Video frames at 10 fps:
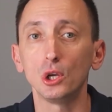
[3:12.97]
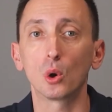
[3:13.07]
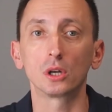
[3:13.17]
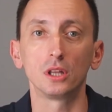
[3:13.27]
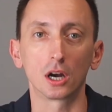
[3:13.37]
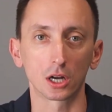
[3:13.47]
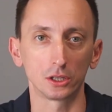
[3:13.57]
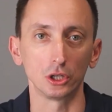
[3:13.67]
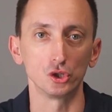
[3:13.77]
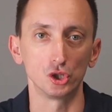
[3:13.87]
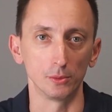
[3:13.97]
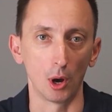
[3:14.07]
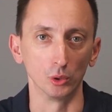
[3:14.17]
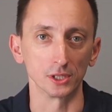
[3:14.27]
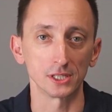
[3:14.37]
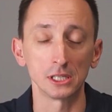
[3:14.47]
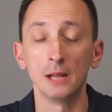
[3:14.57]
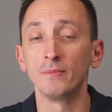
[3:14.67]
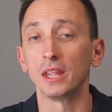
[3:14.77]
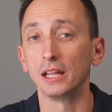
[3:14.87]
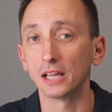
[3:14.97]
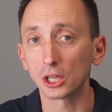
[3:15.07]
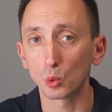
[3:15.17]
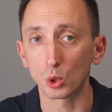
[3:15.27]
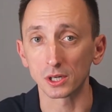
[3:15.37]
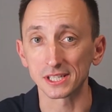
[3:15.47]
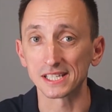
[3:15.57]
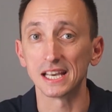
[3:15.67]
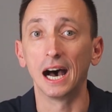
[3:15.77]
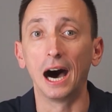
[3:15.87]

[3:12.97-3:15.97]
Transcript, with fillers: you are targeting Pseudomonas. In other words,